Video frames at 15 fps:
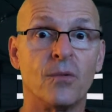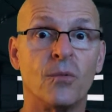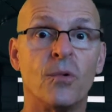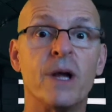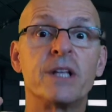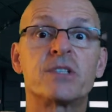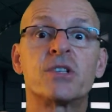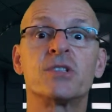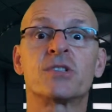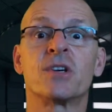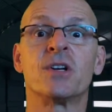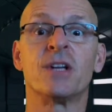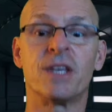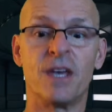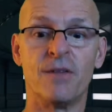Which is
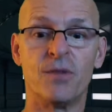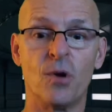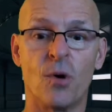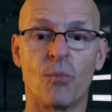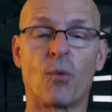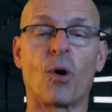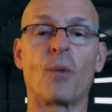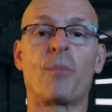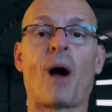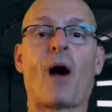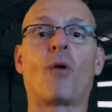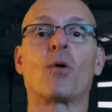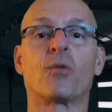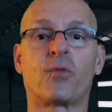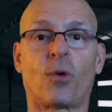going to give you a more
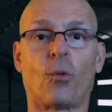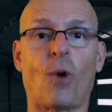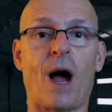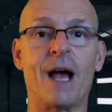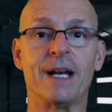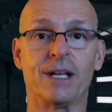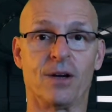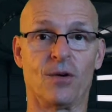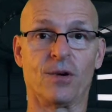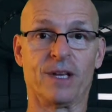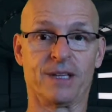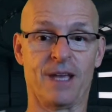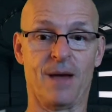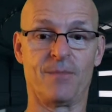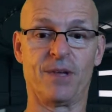powerful why to go
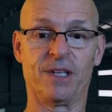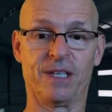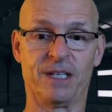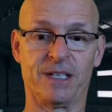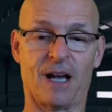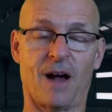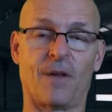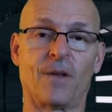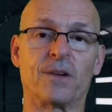get that $1 million?